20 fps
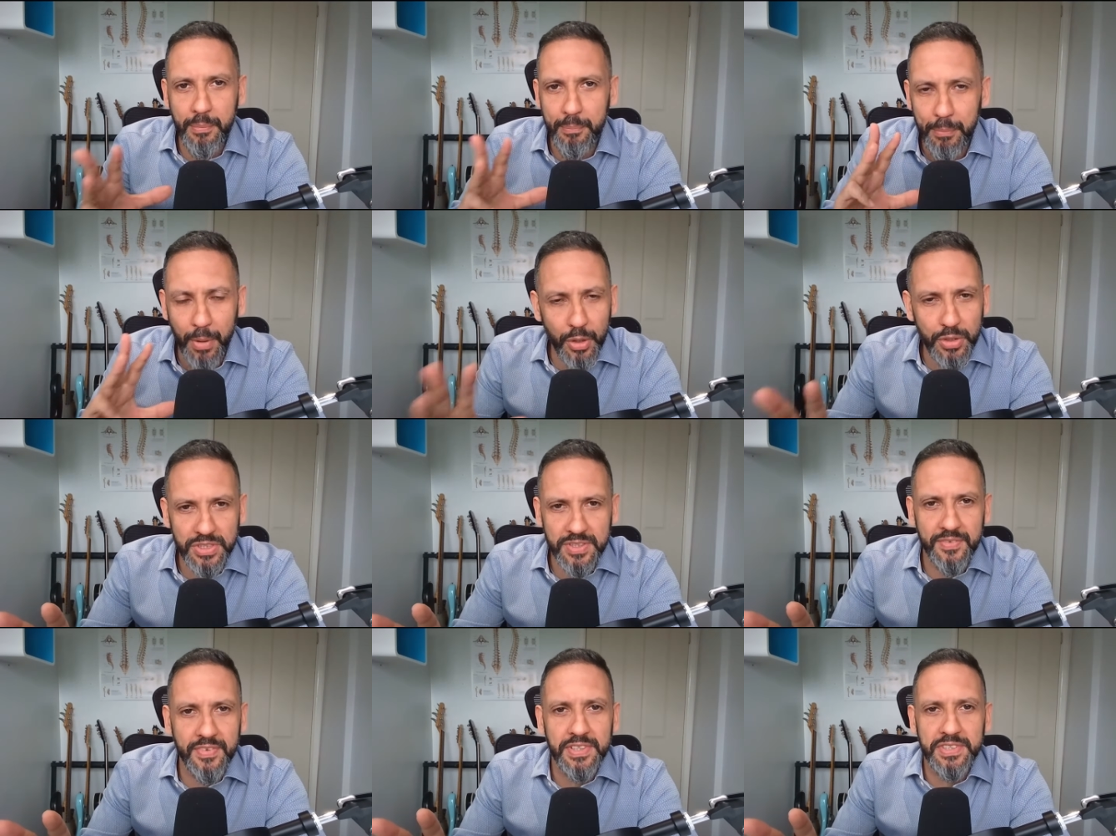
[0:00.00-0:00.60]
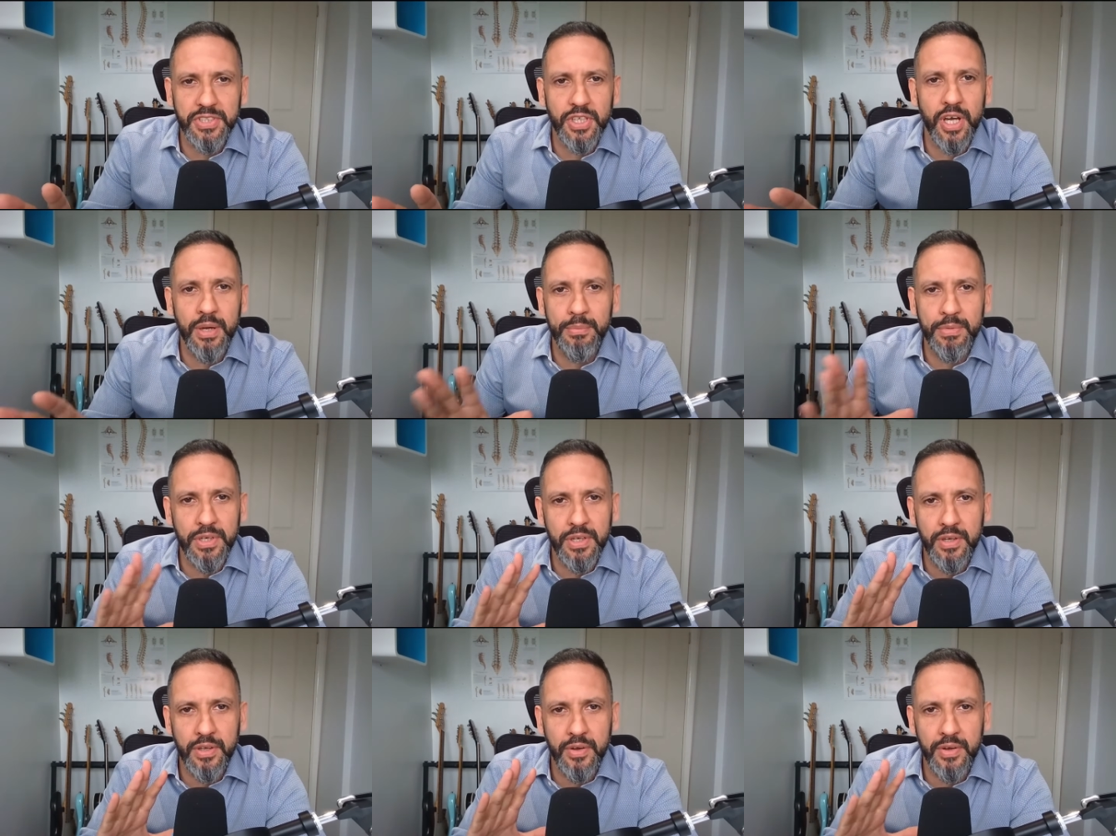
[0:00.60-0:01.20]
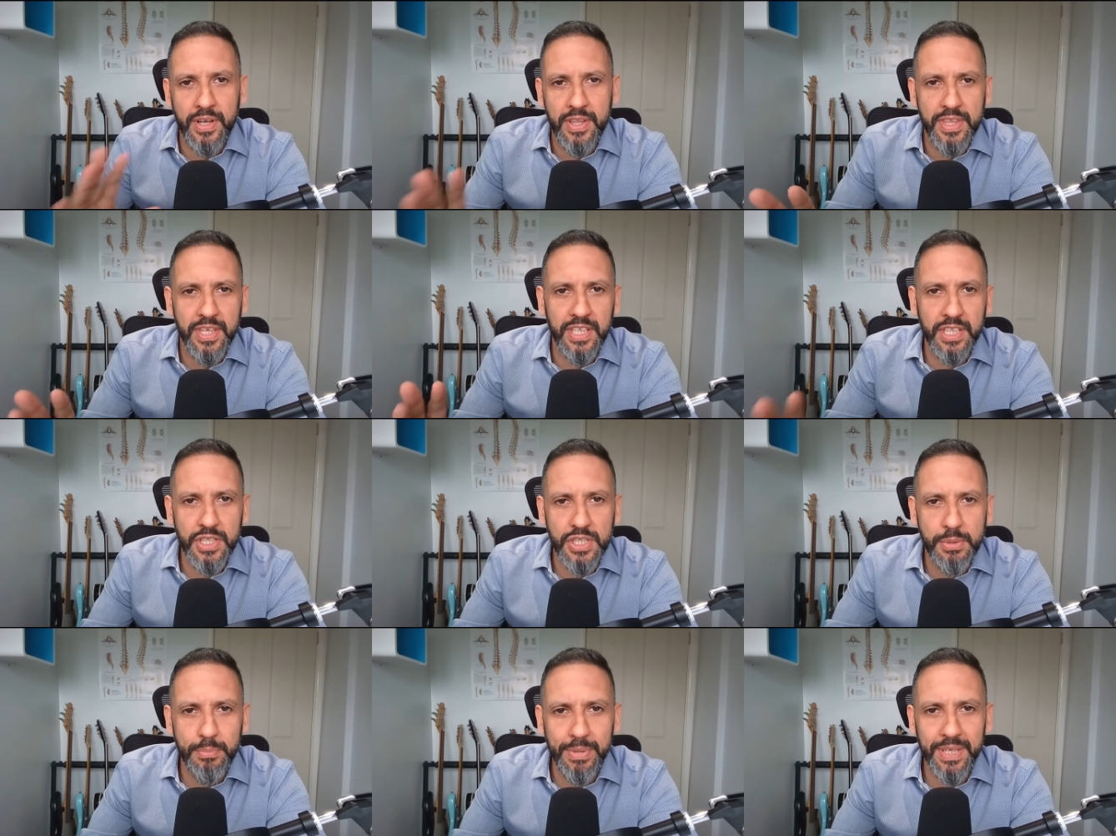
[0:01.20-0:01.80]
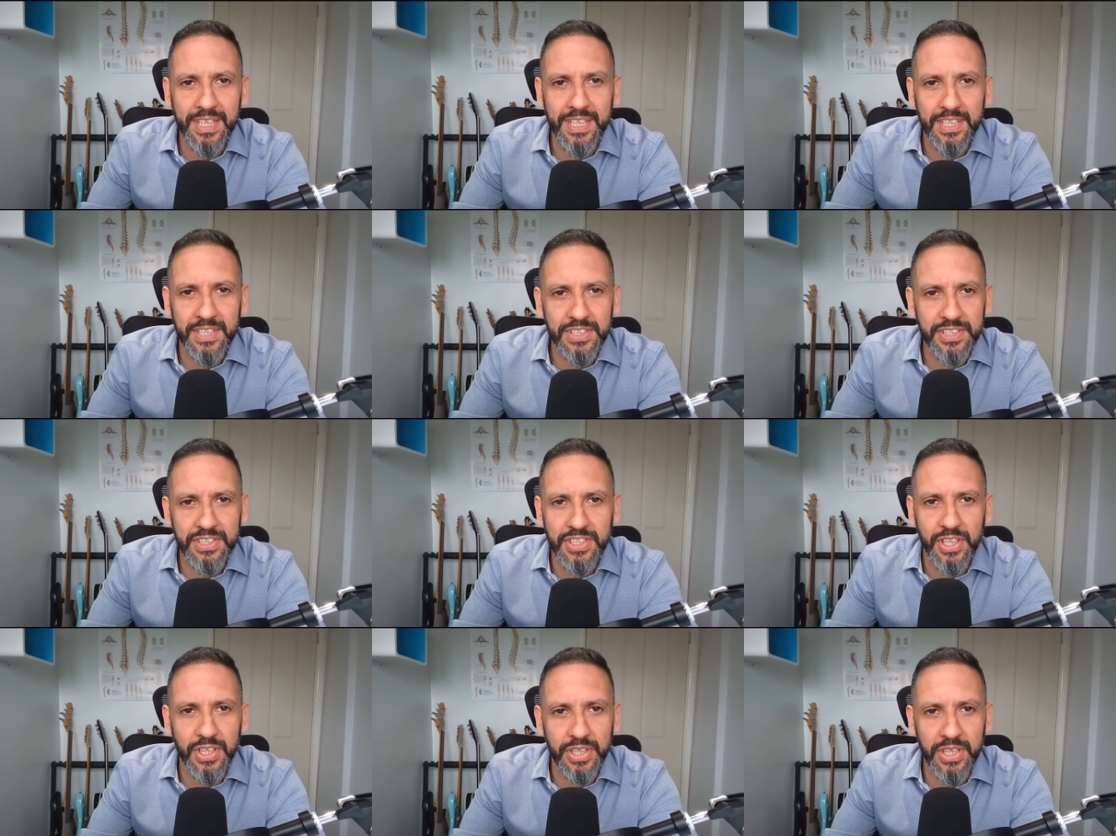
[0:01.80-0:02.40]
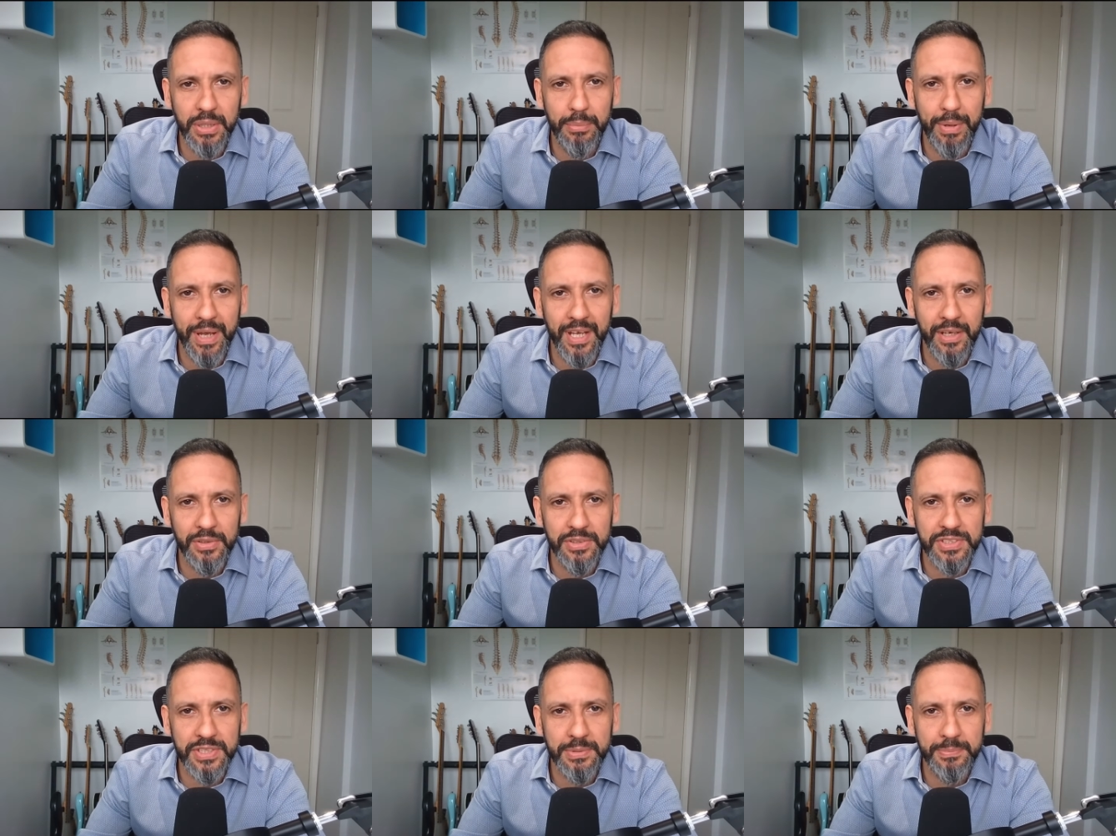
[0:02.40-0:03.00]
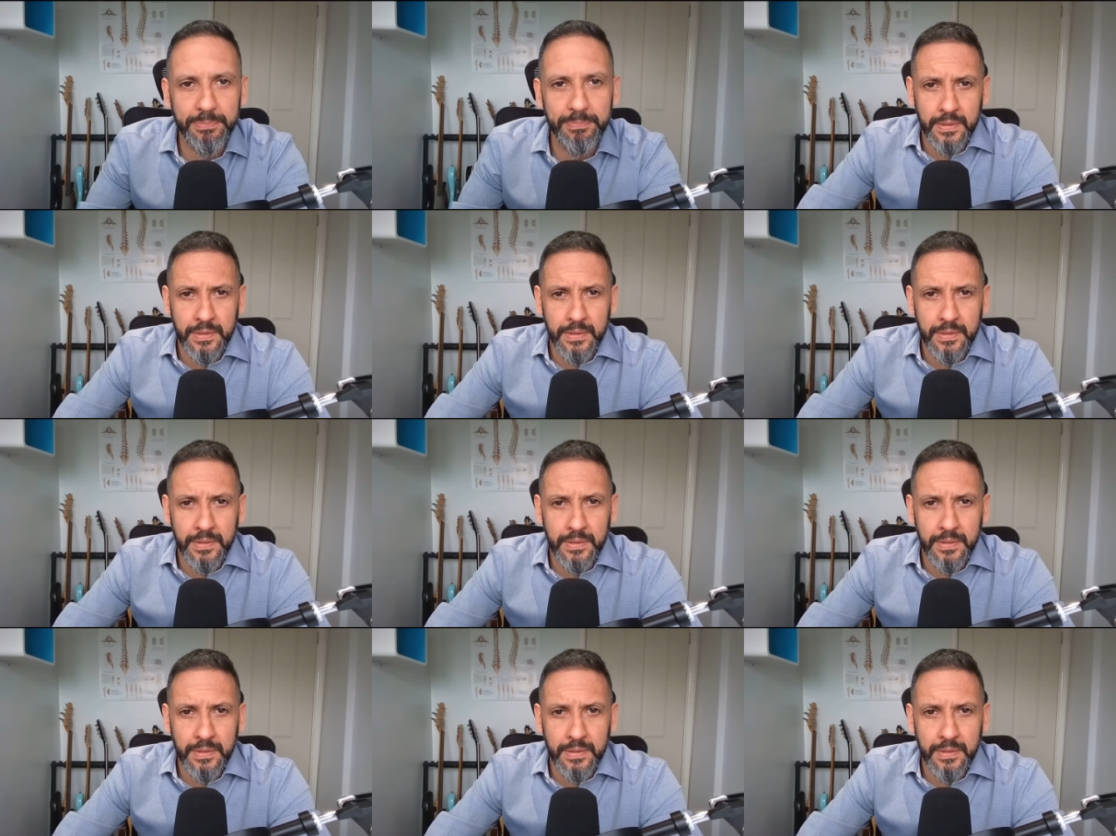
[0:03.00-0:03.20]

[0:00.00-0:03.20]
most of the time, are anything you should be concerned about.